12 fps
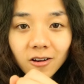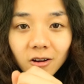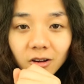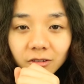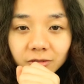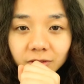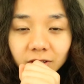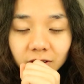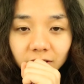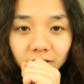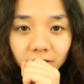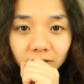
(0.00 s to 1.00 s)
of
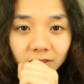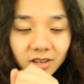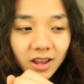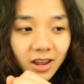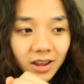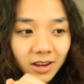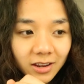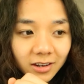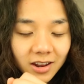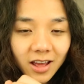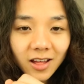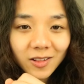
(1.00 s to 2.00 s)
the day
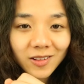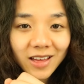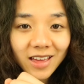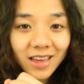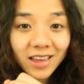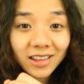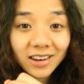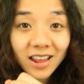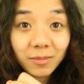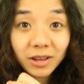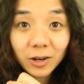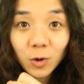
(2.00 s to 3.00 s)
now, and
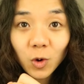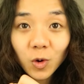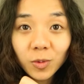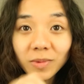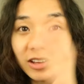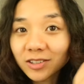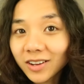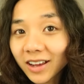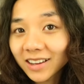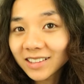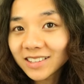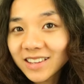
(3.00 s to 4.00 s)
I'm at home. As you
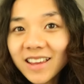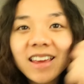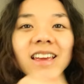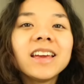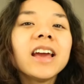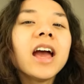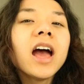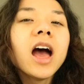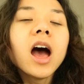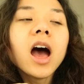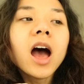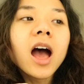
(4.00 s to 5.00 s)
guys can see,
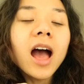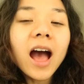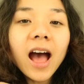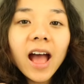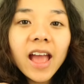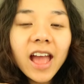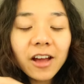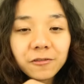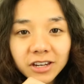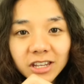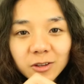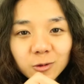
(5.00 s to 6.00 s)
I
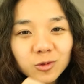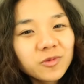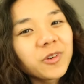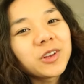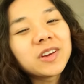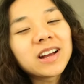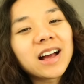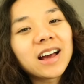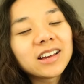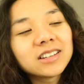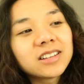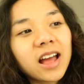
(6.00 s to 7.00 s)
have news for you
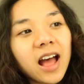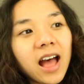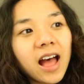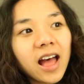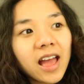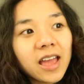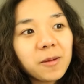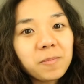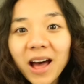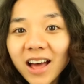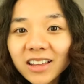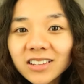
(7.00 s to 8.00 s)
guys. I
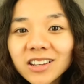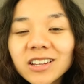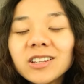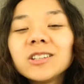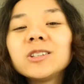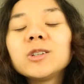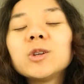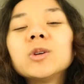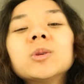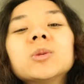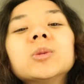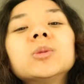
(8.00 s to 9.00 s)
passed
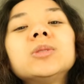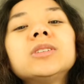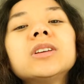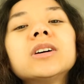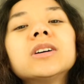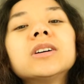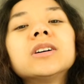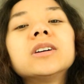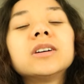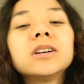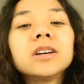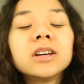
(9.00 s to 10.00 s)
into
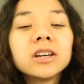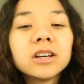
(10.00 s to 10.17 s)
the